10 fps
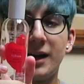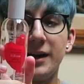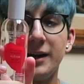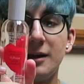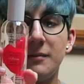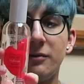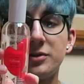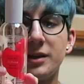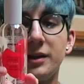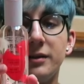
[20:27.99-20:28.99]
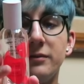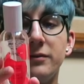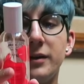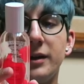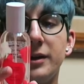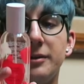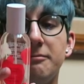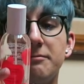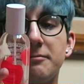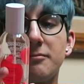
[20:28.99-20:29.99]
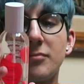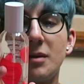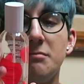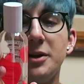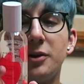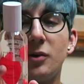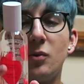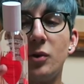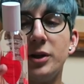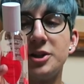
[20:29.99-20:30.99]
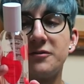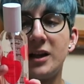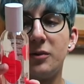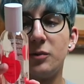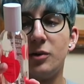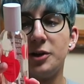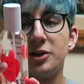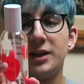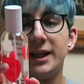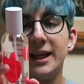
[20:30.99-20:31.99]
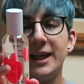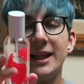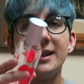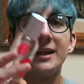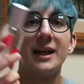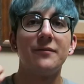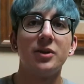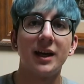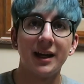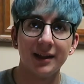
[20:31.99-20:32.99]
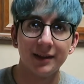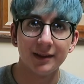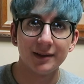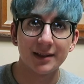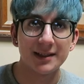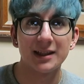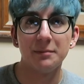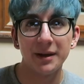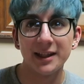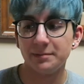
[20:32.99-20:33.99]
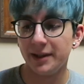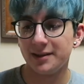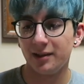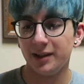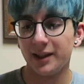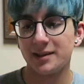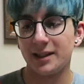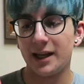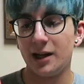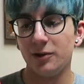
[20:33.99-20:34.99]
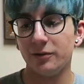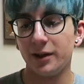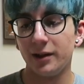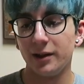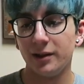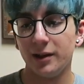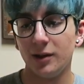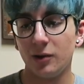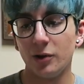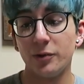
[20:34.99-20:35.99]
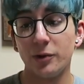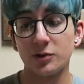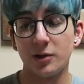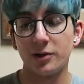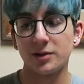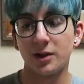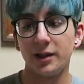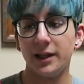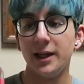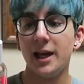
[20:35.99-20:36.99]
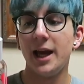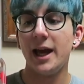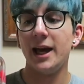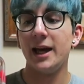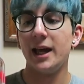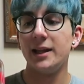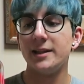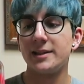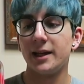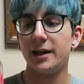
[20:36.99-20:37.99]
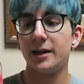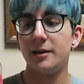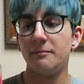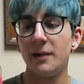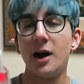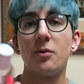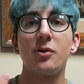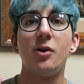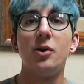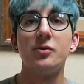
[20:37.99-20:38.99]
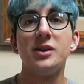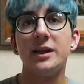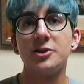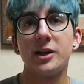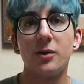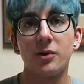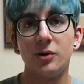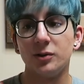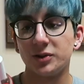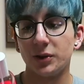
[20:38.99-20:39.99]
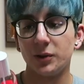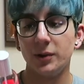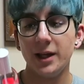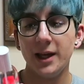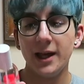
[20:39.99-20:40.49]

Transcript: high amount of bitter orange flower water, and then after that that's like the base, basically next to the aloe vera, or the rose water, sorry, and alcohol, denatured alcohol. So